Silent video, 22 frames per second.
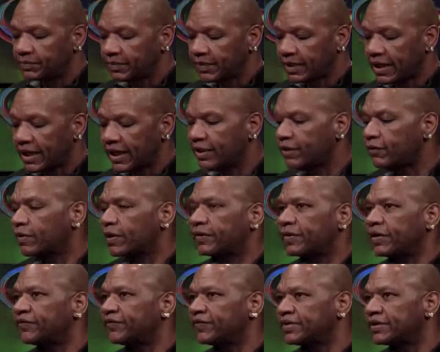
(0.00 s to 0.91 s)
I go
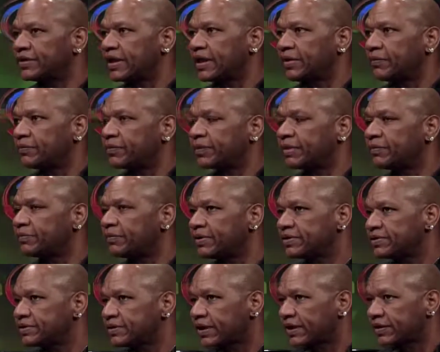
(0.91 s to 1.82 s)
out every day pretty
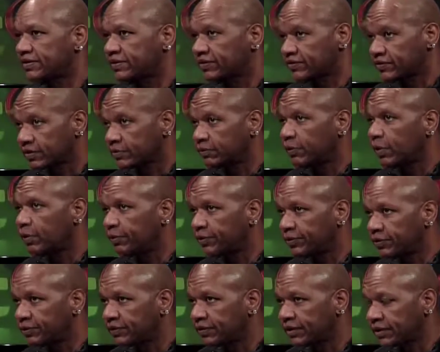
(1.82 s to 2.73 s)
much, and I test on a
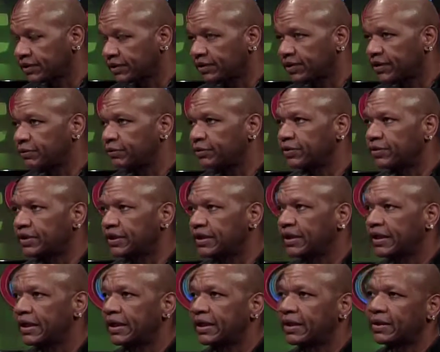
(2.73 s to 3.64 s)
mobile unit in the
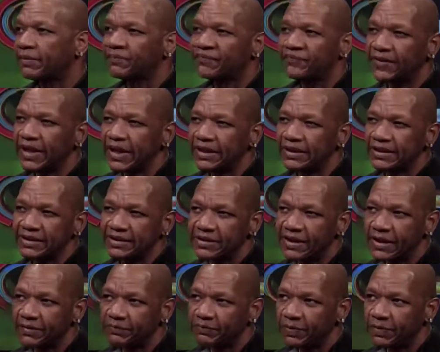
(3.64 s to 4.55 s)
community, and I'm finding
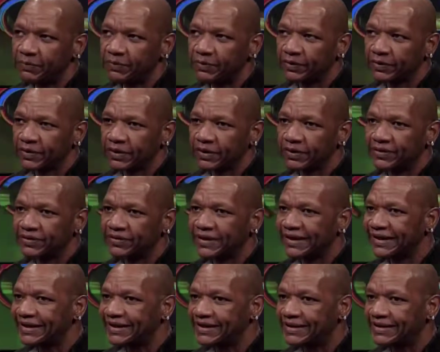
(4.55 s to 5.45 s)
that people are
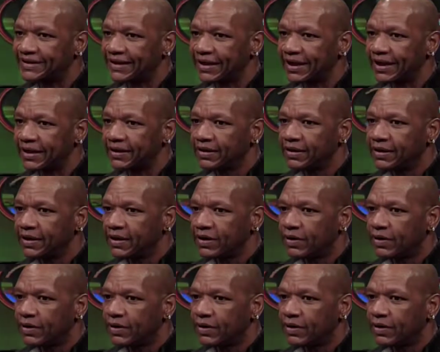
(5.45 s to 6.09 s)
thinking that,